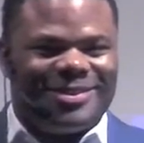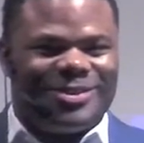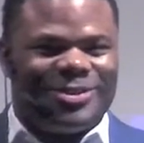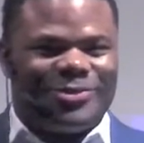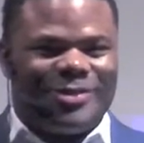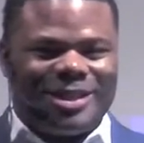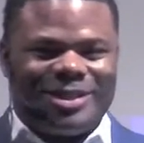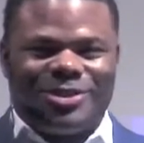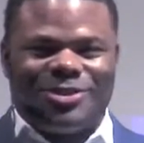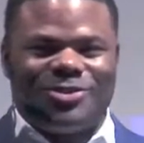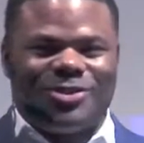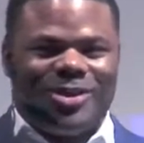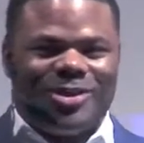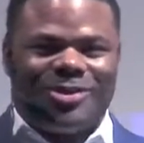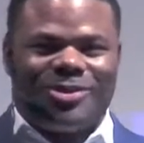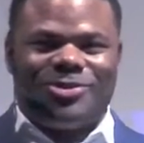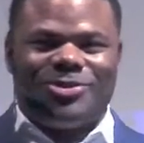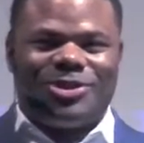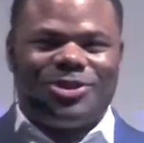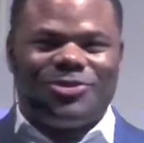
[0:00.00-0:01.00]
The rest of
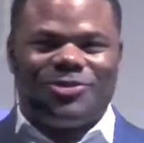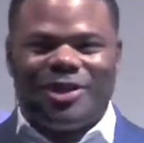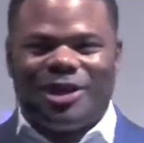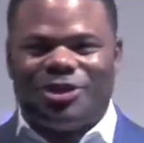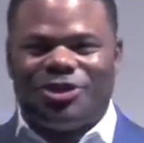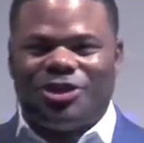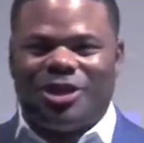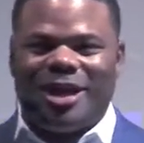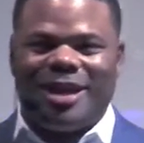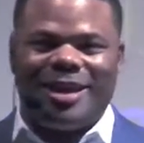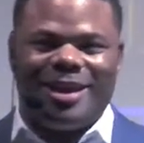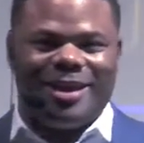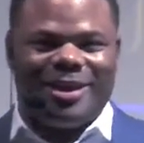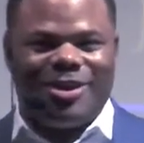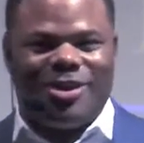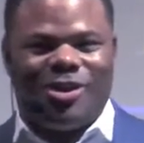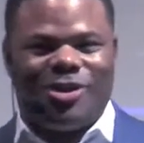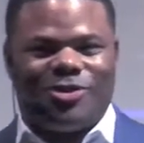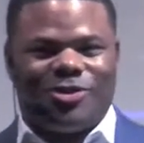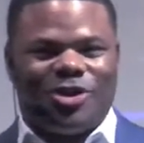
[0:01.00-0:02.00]
y'all who didn't raise your
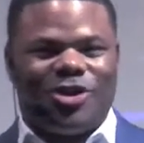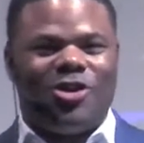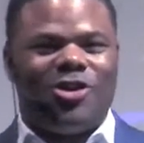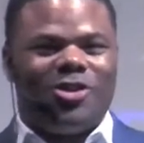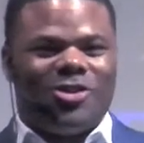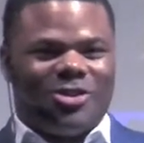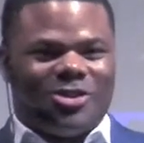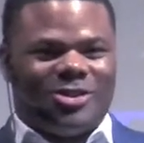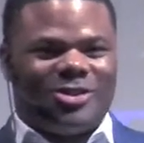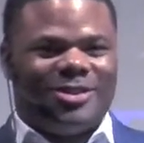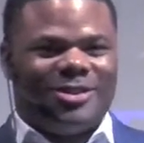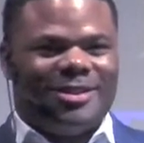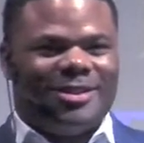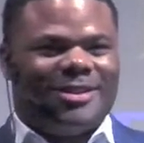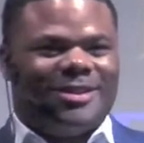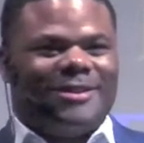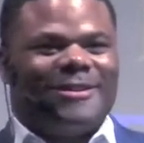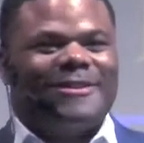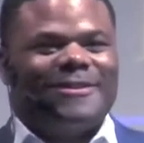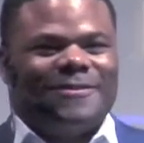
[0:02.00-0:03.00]
hand are the cause.
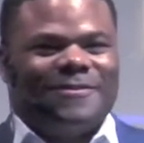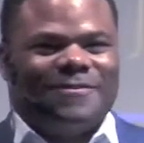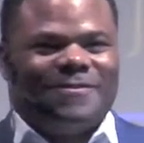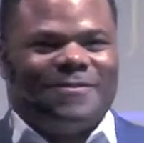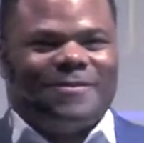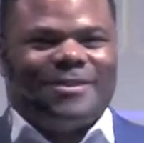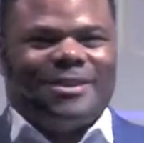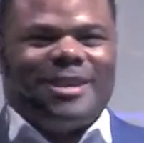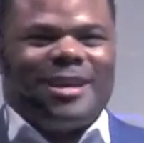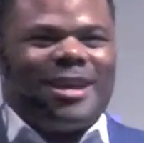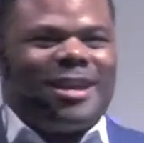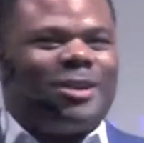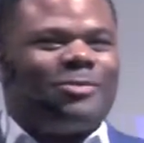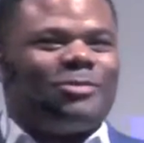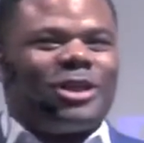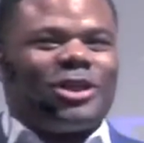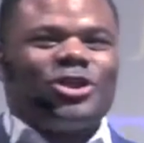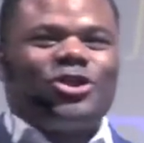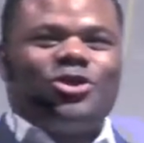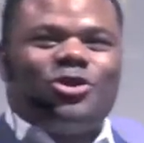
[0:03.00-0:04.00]
And I'm
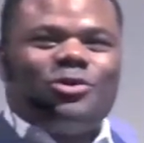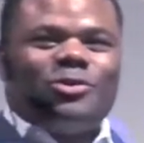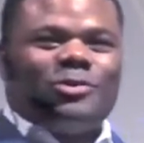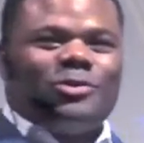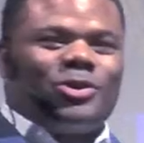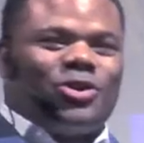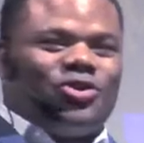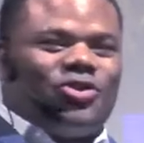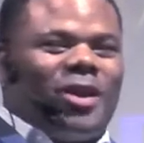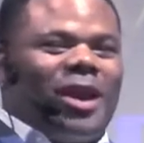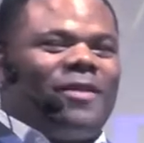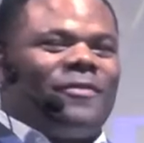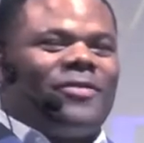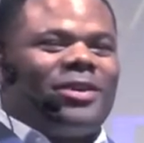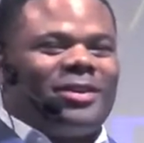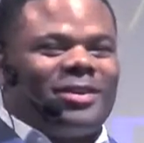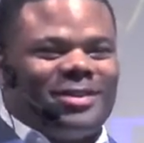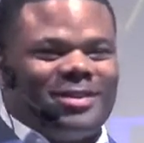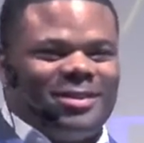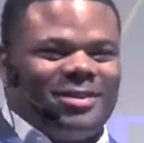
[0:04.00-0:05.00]
not sure it was
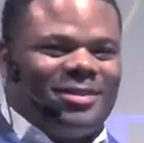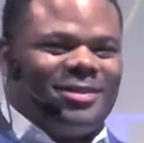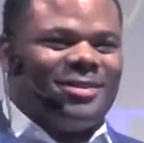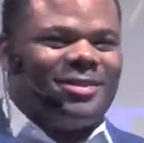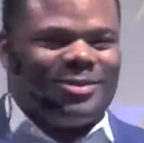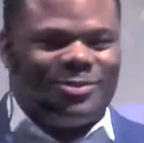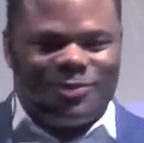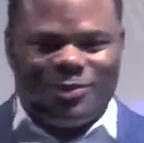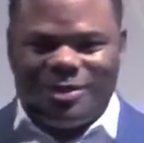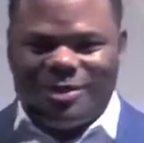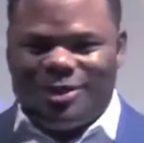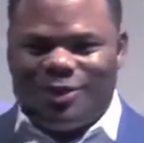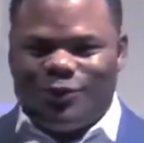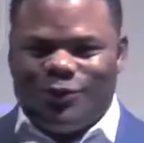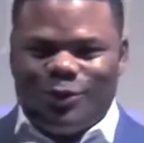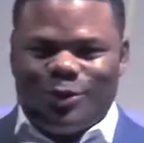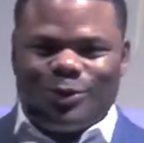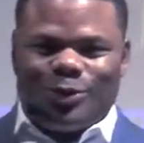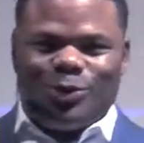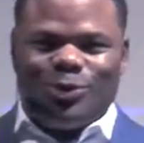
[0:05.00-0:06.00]
traffic. It was these
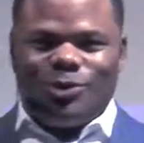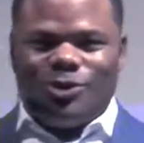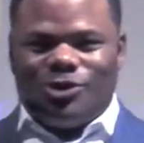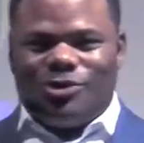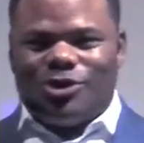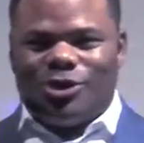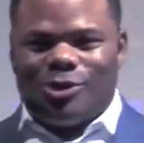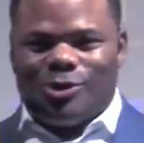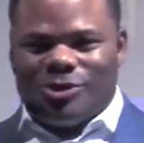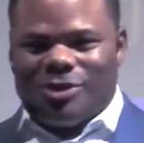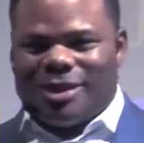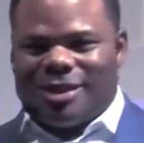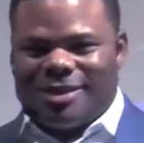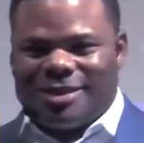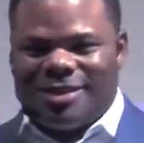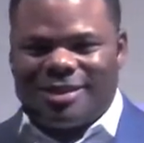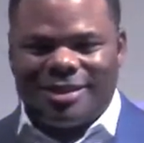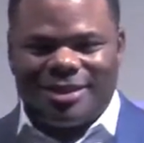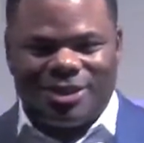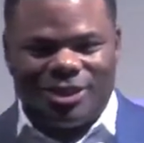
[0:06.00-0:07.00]
folks who chose not
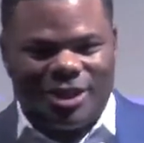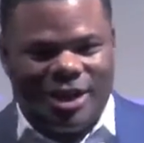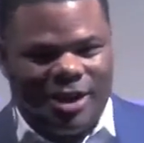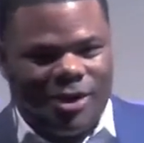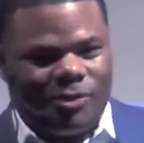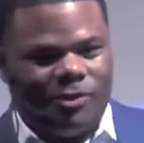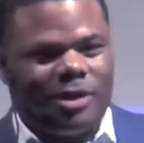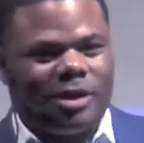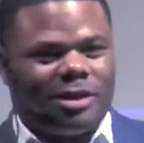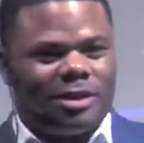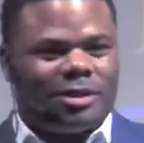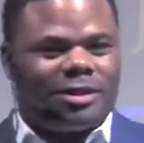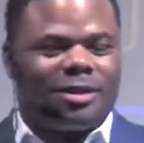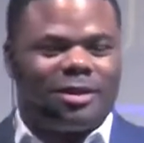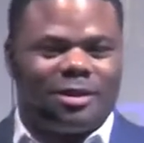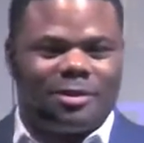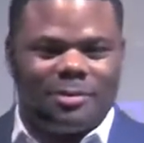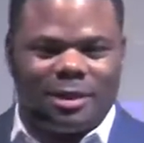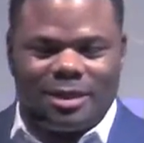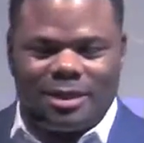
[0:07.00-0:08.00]
to take a shower. We're going to
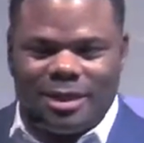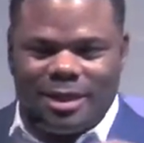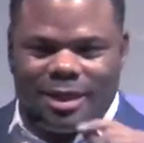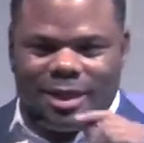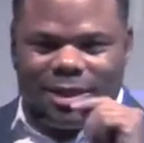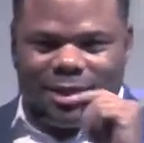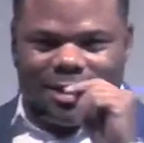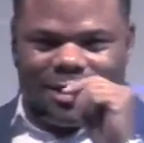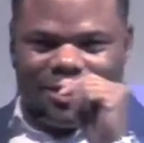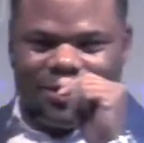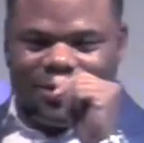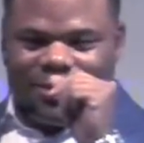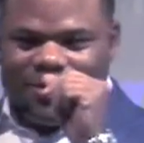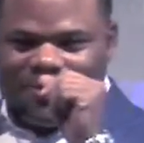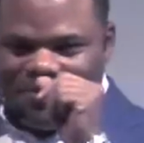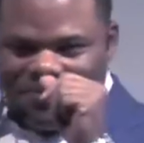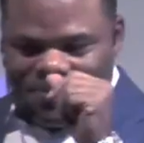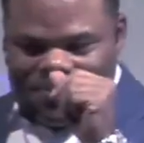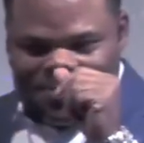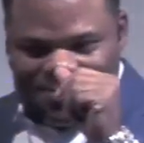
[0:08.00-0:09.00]
talk about that later.
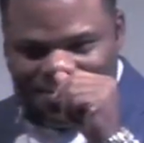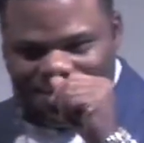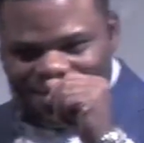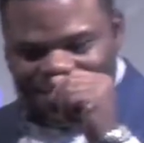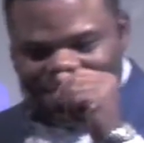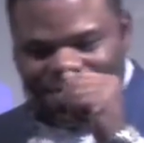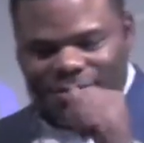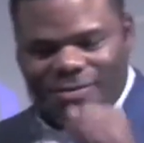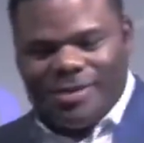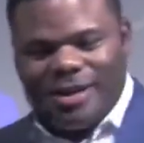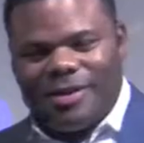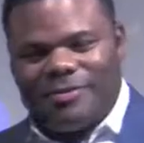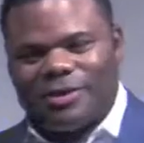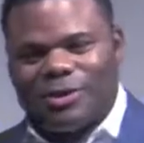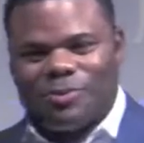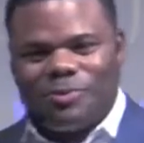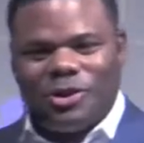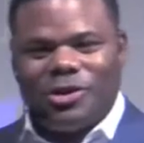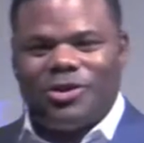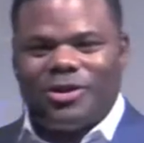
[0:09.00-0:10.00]
We have a
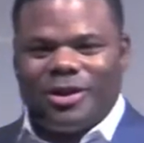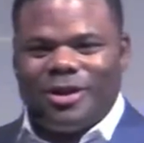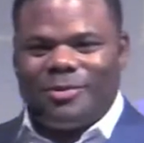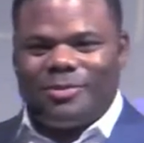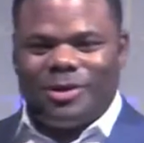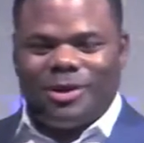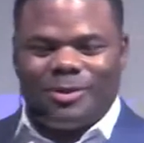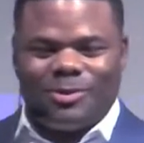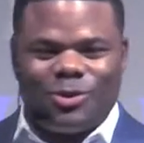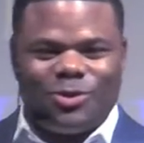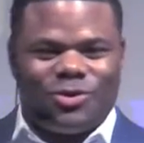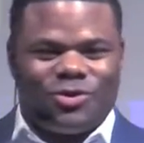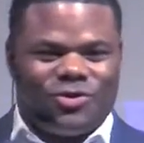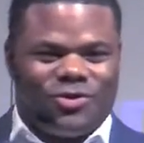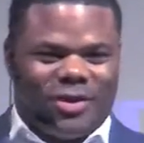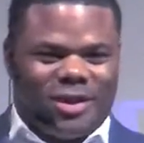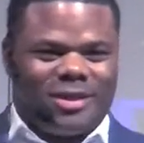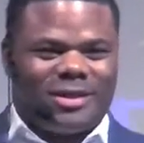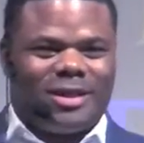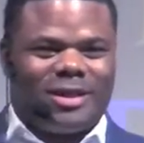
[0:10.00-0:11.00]
speaker coming up to
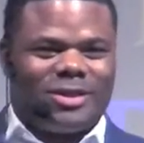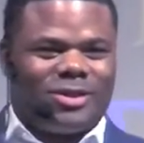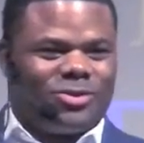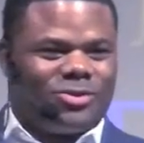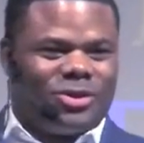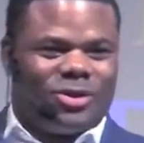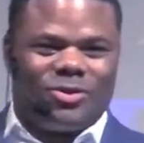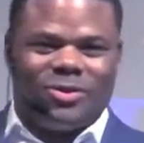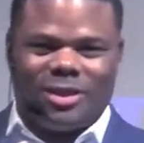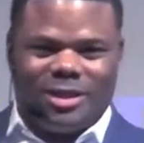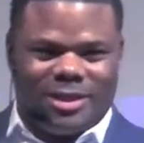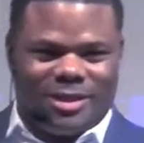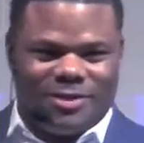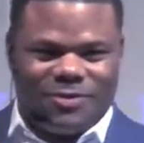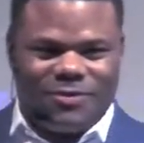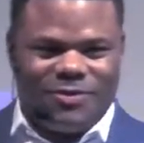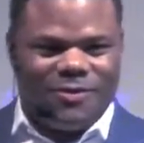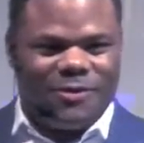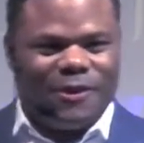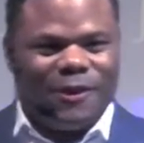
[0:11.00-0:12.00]
address that, so don't
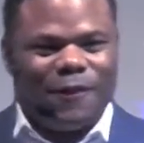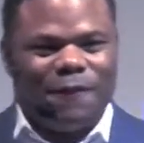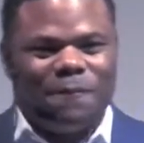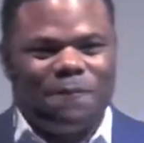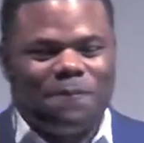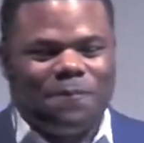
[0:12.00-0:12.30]
leave.